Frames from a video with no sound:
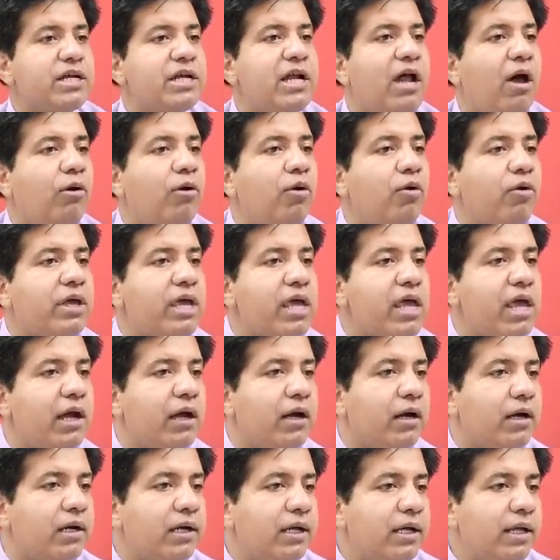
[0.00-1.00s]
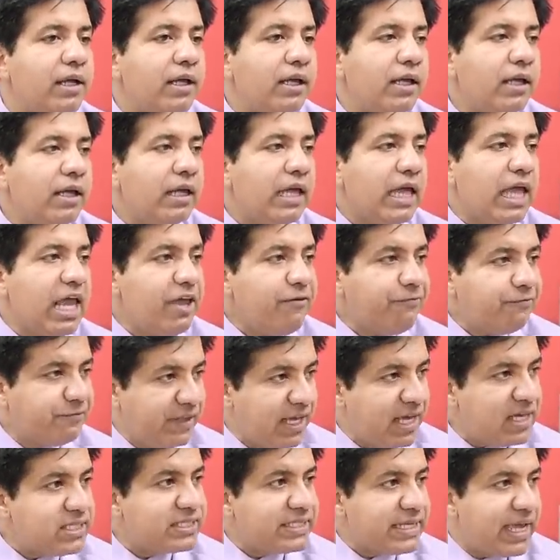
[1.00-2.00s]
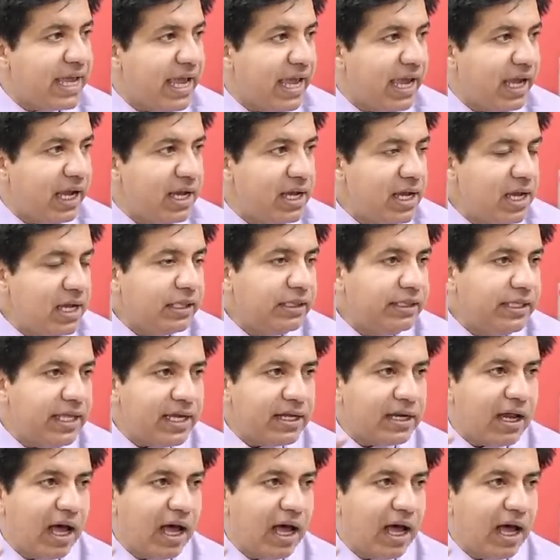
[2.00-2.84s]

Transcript: Now look here. If they say there